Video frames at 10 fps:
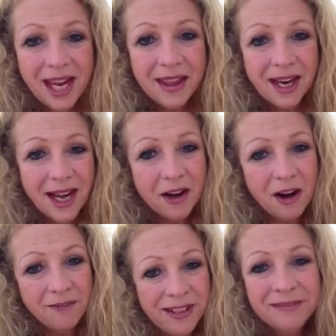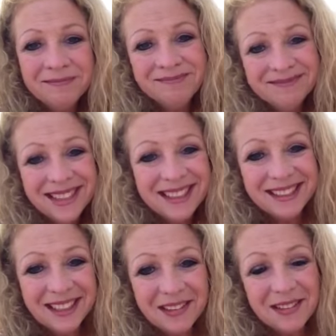And then I had coffee.
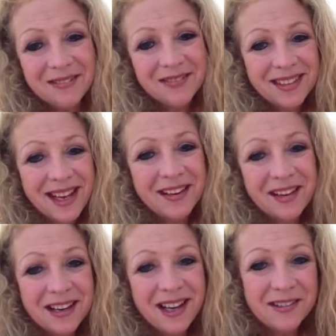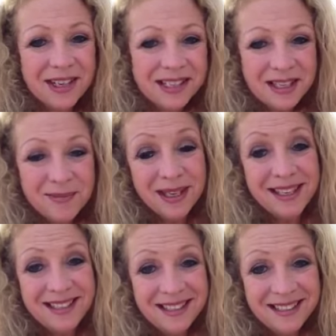So I could have got crazy, but
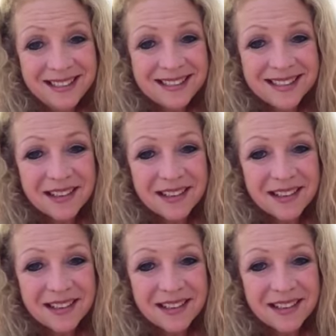I didn't, so